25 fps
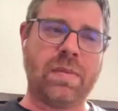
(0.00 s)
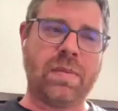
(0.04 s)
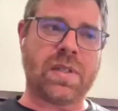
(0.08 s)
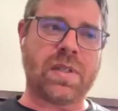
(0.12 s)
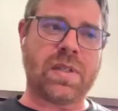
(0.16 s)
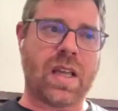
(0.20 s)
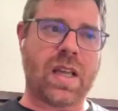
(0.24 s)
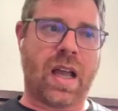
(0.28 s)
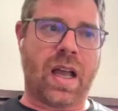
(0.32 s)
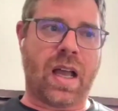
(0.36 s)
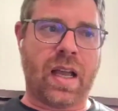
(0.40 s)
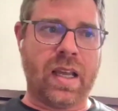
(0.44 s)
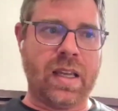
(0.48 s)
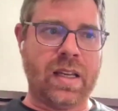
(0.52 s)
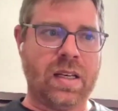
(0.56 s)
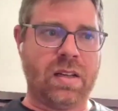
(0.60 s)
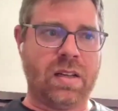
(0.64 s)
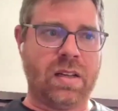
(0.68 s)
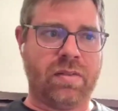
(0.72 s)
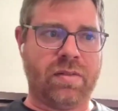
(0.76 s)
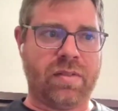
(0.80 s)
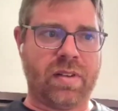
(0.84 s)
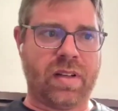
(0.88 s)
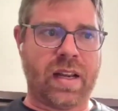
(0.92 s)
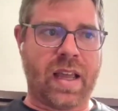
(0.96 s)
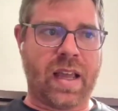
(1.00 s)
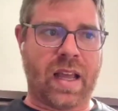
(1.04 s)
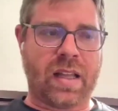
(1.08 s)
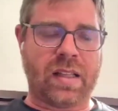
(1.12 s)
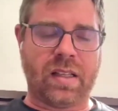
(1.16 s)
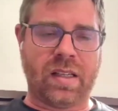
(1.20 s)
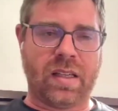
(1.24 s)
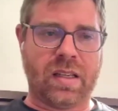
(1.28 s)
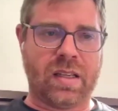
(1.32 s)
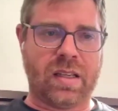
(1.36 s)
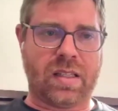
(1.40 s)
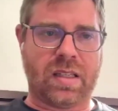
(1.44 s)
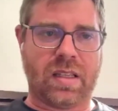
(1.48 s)
It seems kind of
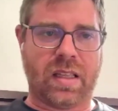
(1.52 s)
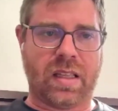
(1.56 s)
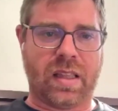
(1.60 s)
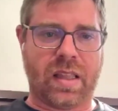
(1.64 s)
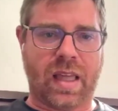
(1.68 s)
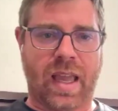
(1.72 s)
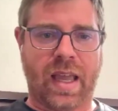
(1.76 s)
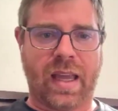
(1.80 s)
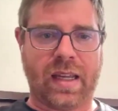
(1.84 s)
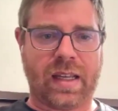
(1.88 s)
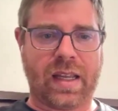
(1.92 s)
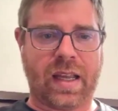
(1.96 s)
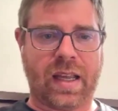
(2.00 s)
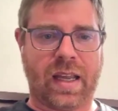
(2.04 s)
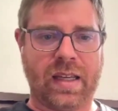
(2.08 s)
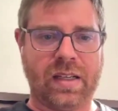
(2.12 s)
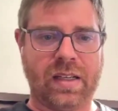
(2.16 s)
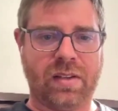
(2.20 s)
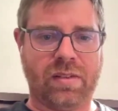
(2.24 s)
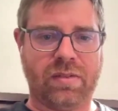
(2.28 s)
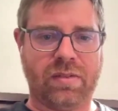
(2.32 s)
analogous to that